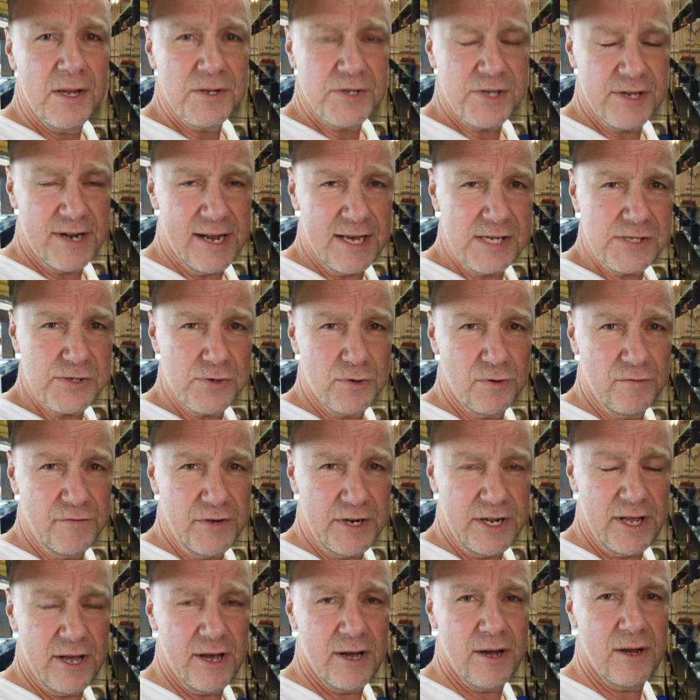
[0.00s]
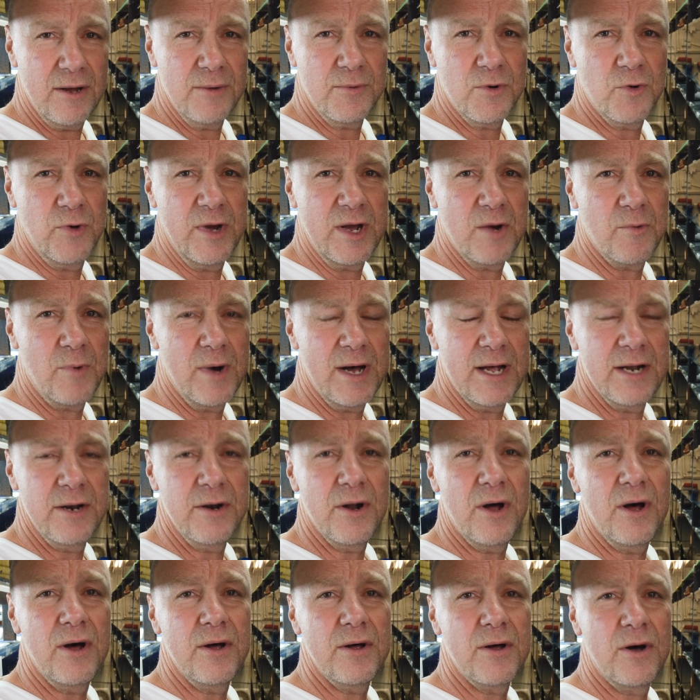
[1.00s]
Today's little video, quick one
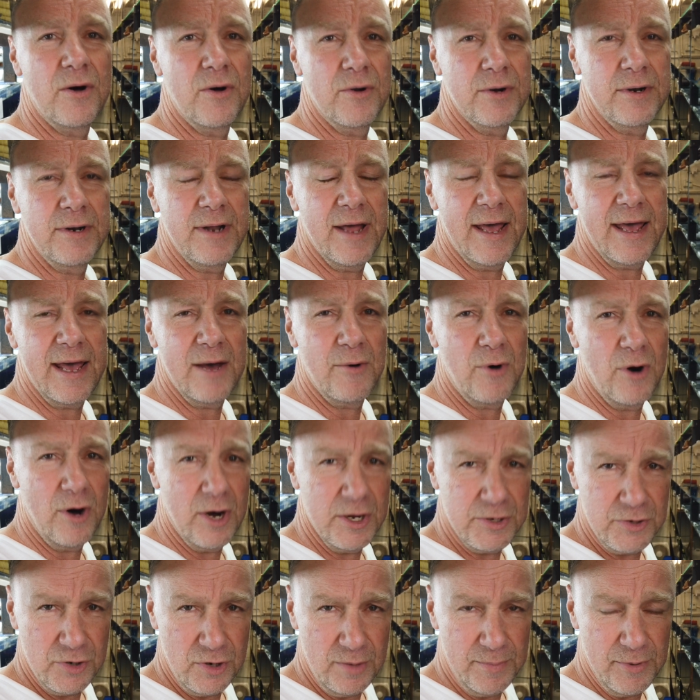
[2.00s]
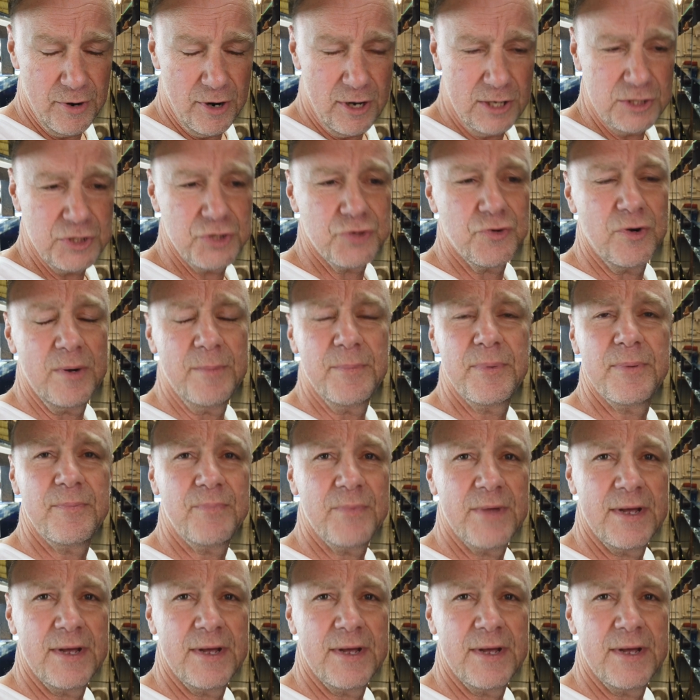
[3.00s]
on how I do brine shrimp.